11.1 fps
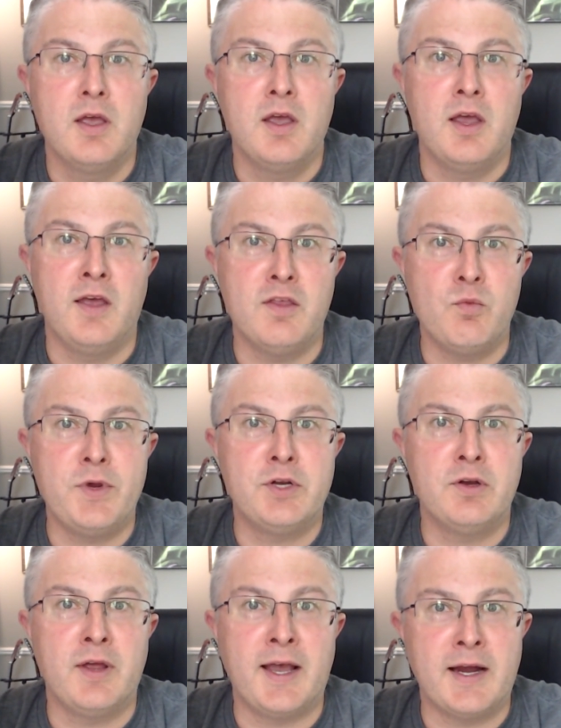and then we
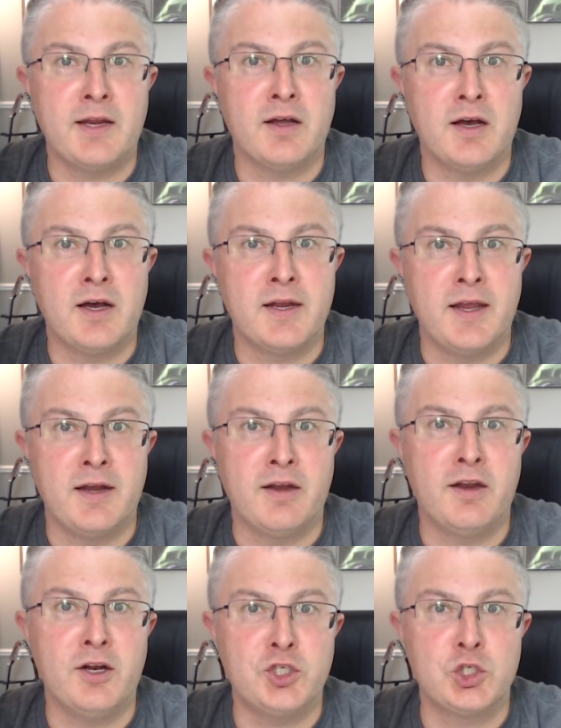added on an
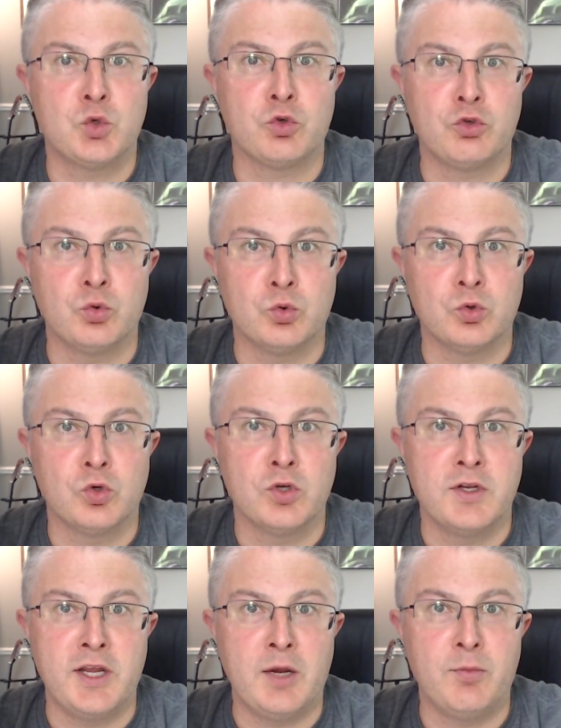additional tool
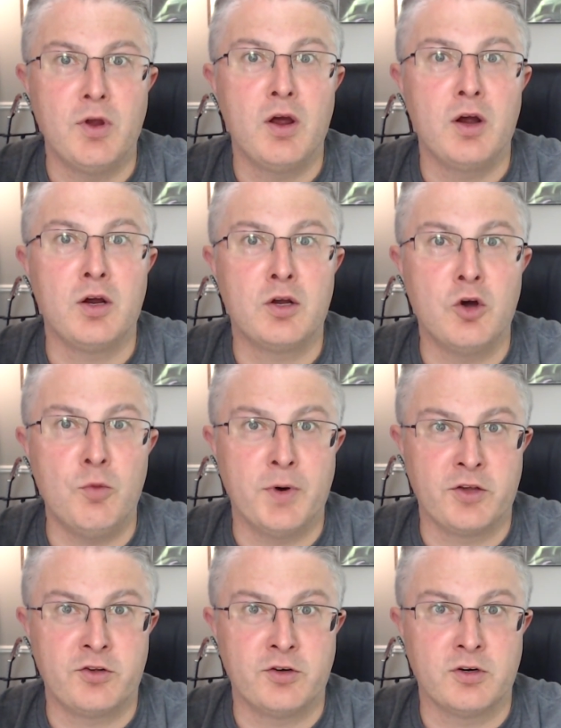named
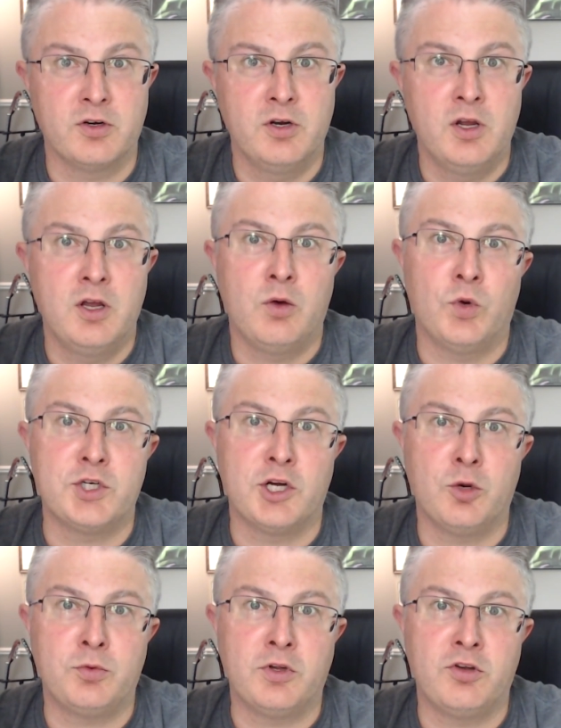gobuster, which
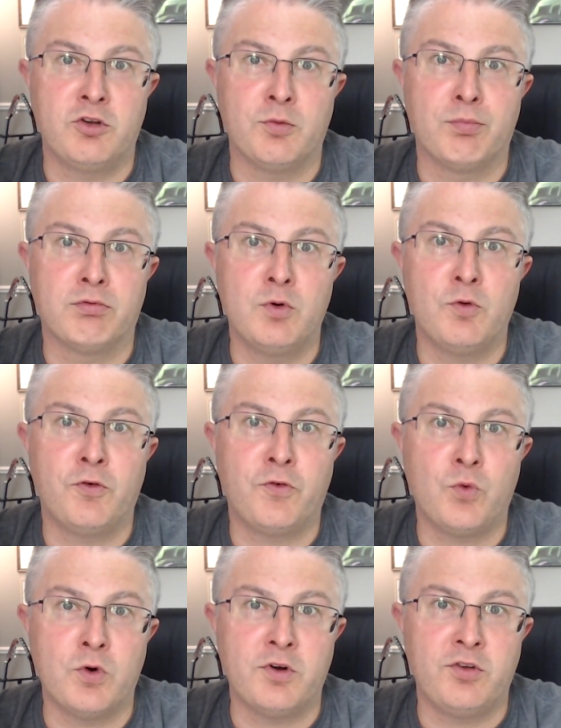helped us to brute
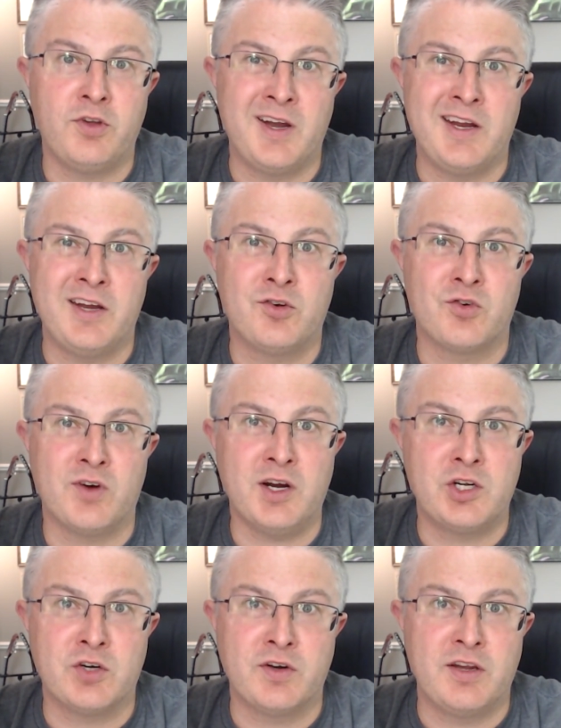force any
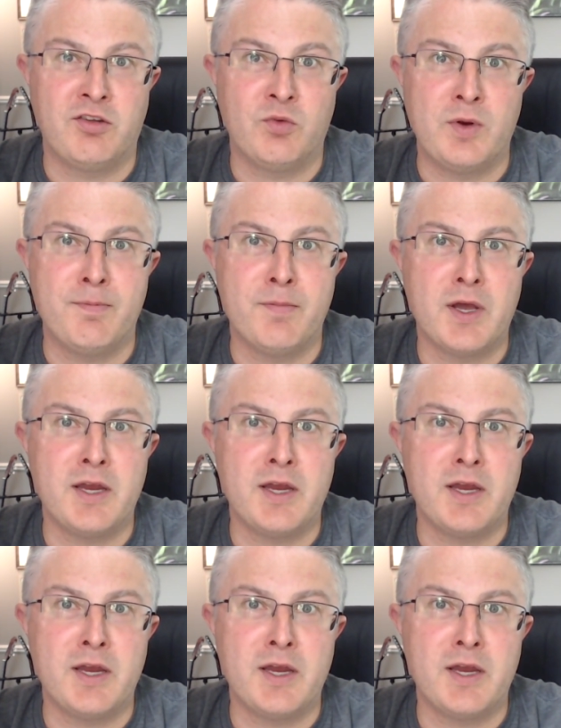directories that we might